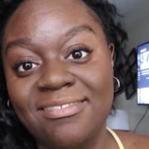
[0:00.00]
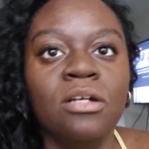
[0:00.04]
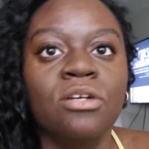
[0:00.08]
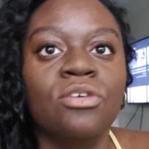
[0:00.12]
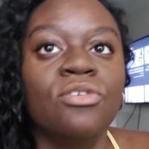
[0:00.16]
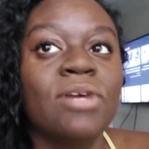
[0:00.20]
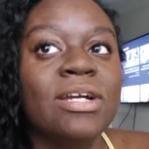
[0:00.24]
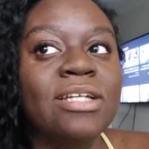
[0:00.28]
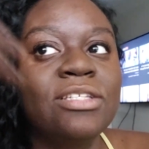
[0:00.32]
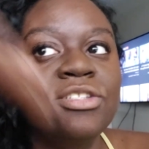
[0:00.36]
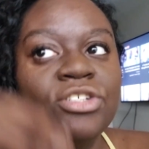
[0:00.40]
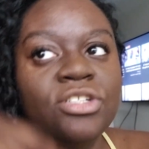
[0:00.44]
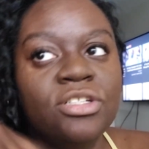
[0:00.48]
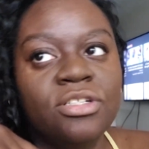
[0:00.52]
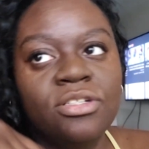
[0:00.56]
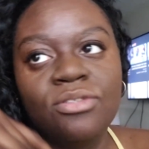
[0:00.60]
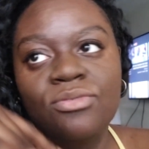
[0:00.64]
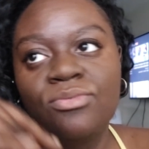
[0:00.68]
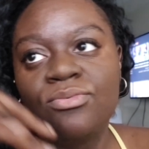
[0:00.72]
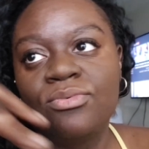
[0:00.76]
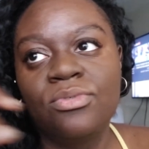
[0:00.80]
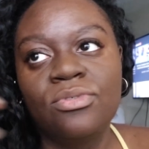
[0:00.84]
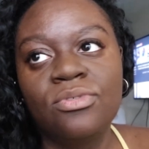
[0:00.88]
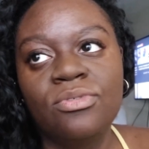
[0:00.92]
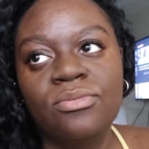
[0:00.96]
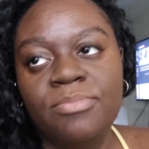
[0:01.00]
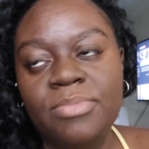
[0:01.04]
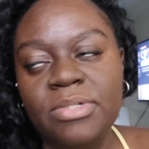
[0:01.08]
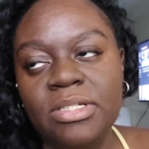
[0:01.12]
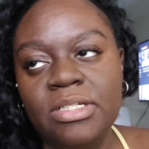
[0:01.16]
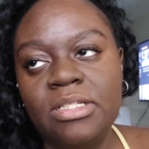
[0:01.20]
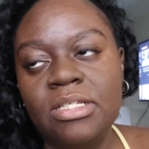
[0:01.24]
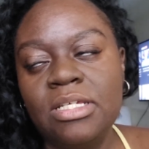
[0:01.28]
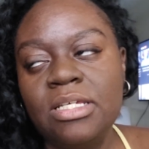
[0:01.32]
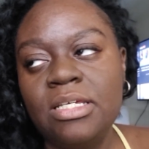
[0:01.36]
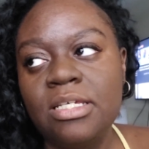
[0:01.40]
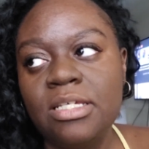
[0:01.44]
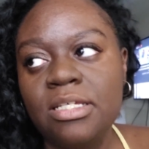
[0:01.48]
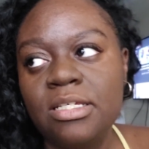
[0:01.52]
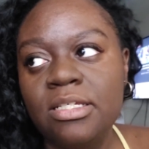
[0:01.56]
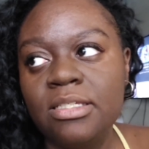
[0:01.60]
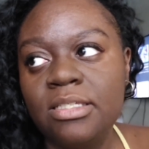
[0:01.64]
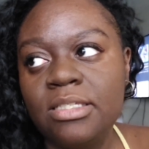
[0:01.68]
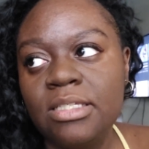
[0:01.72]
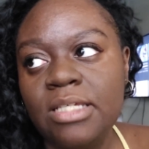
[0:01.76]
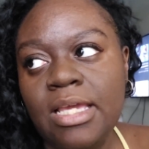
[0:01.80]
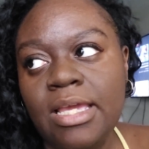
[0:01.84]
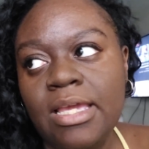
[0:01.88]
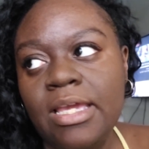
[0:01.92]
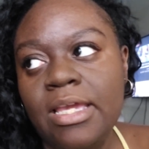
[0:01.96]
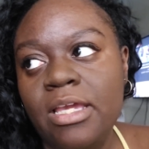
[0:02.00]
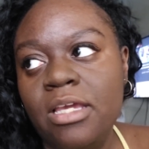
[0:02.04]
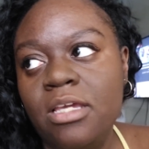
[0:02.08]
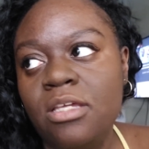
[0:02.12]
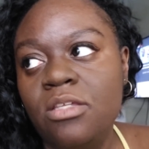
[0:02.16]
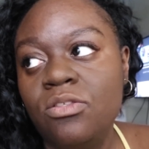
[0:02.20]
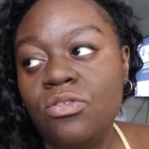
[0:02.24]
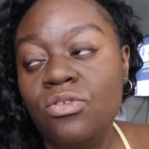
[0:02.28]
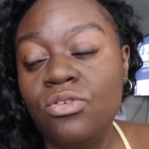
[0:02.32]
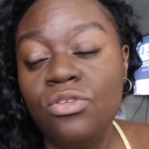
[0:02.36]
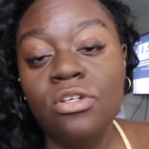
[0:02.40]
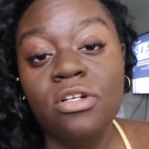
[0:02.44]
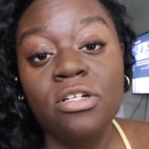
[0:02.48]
Gretchen Rubin is a New